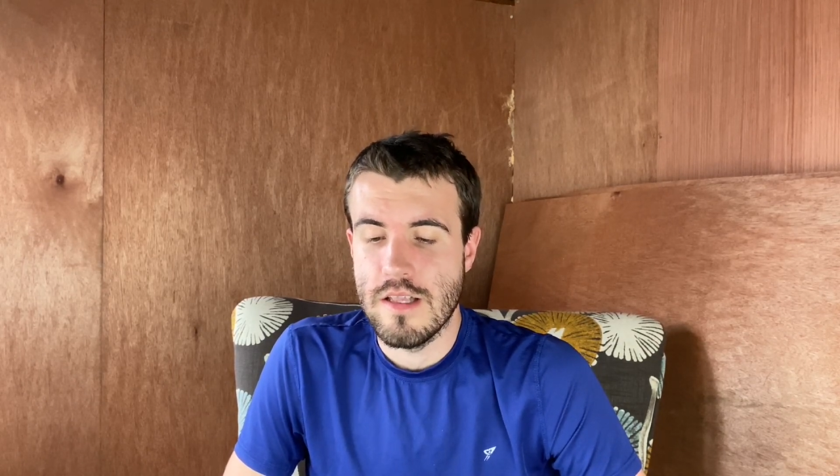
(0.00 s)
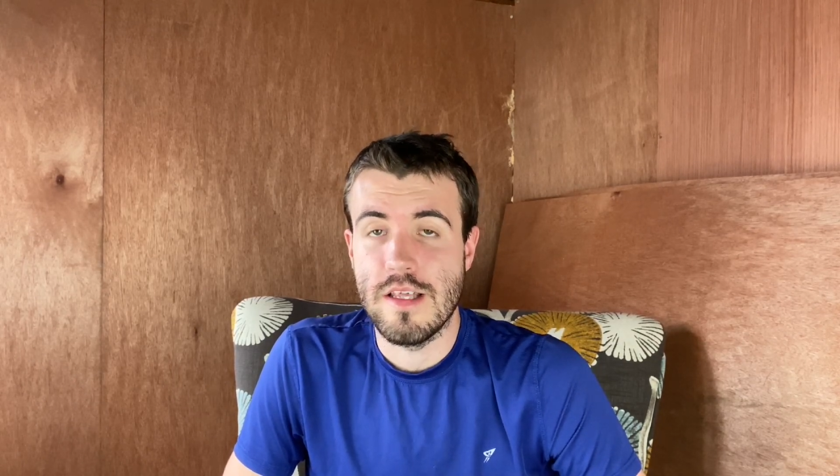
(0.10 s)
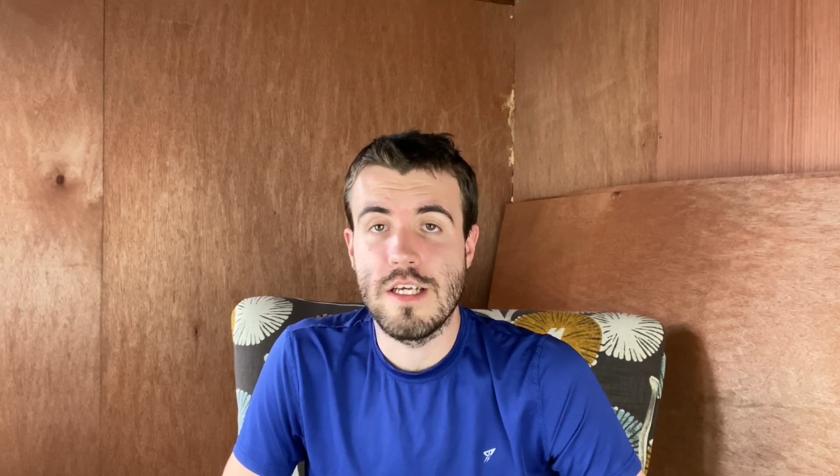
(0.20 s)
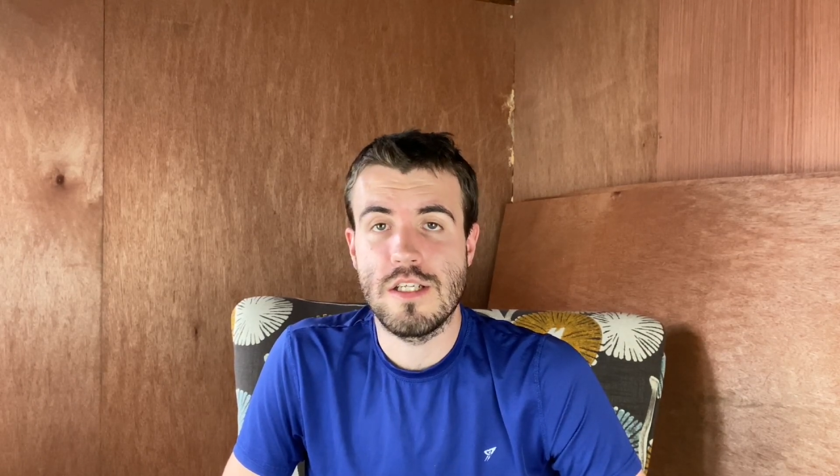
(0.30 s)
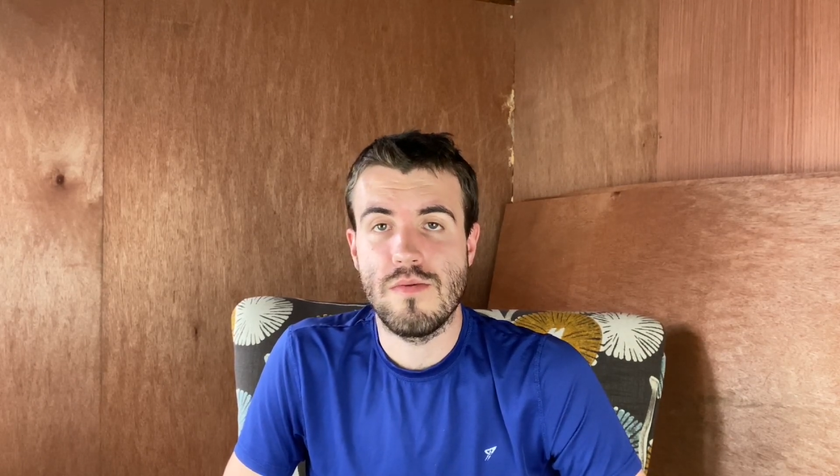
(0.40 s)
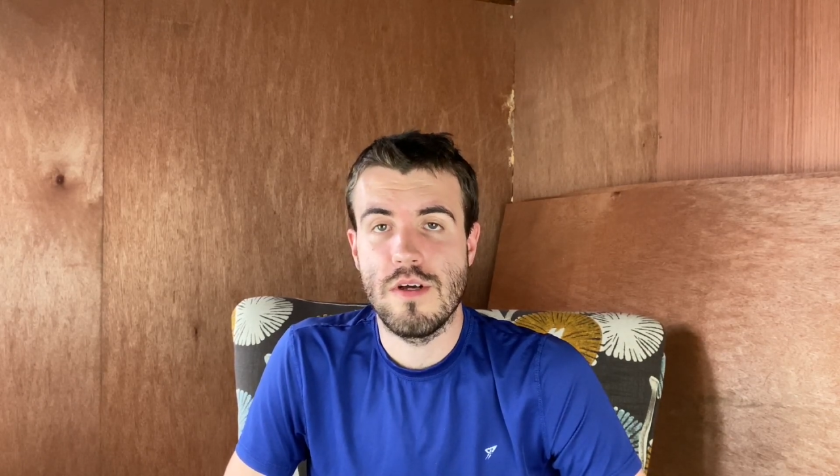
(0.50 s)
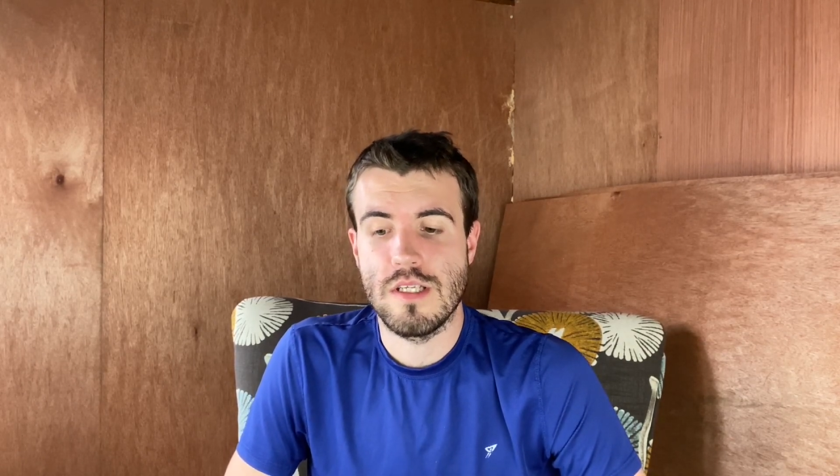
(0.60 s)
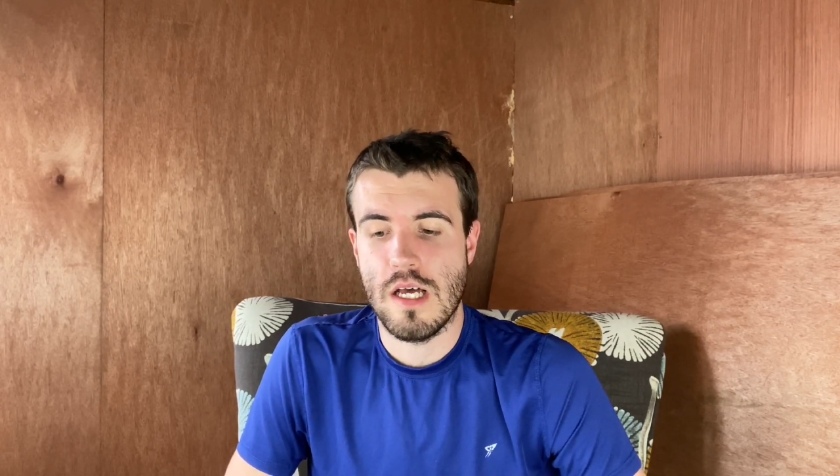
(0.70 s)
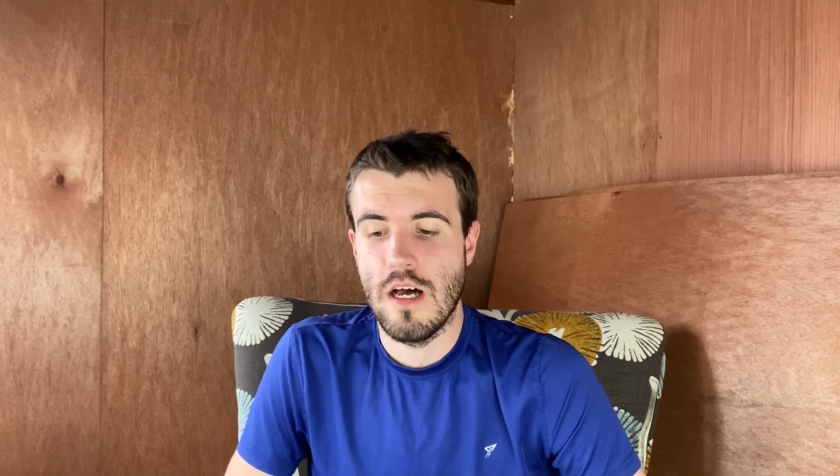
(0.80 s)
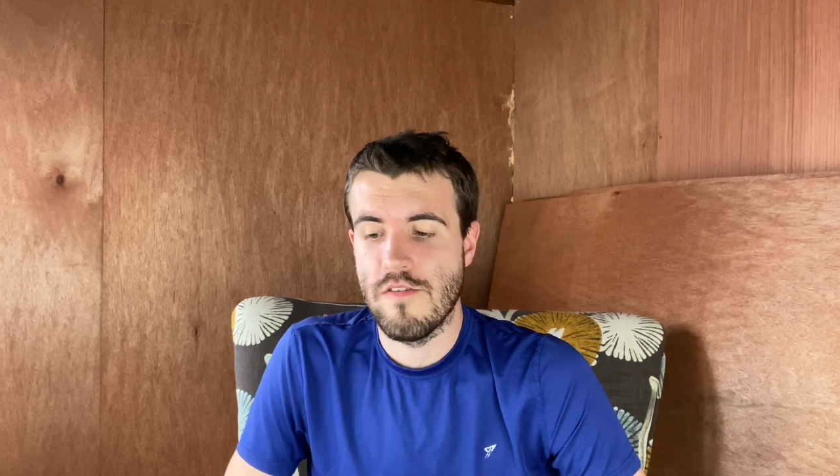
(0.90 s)
these are the ones
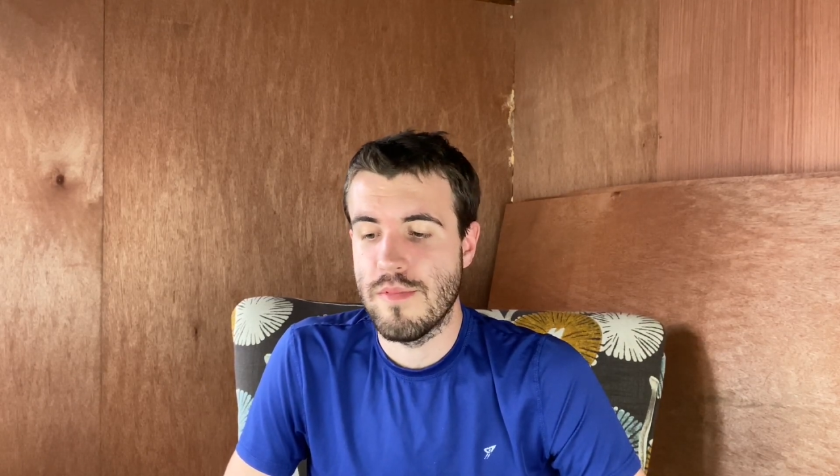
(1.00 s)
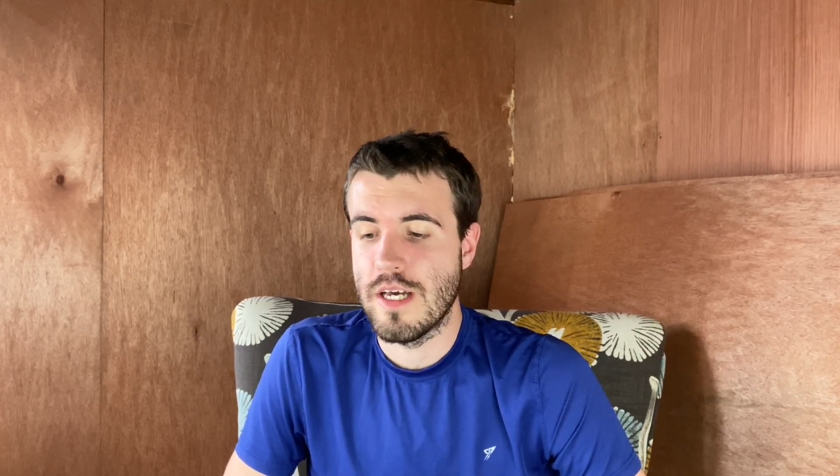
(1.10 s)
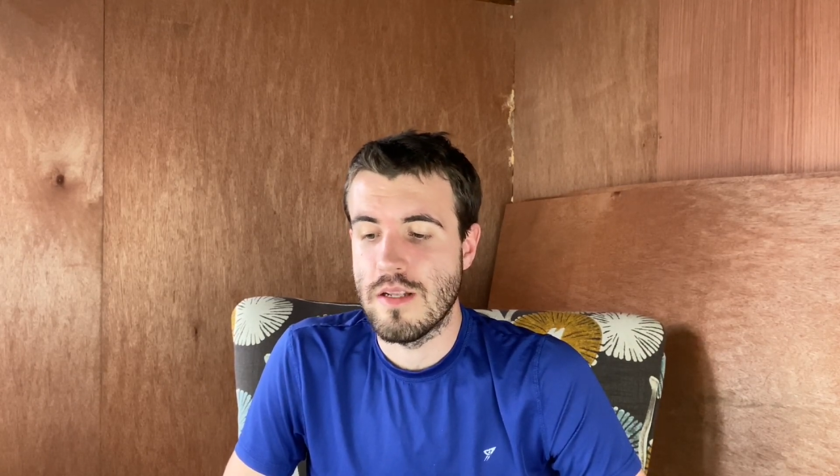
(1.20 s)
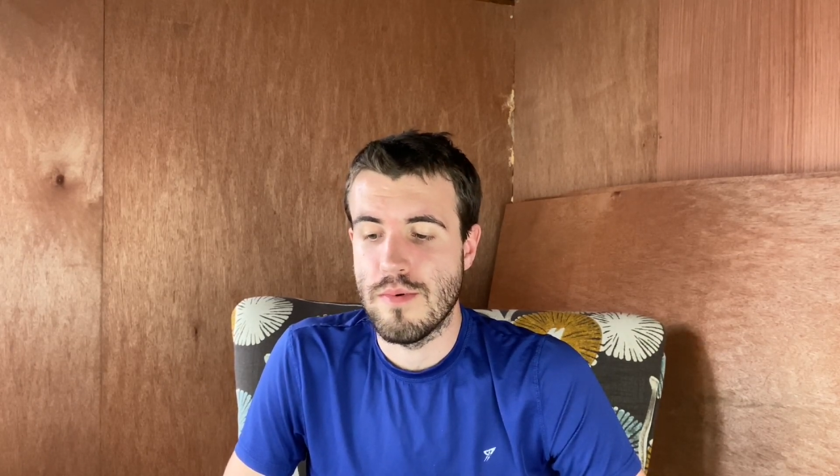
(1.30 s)
I've made,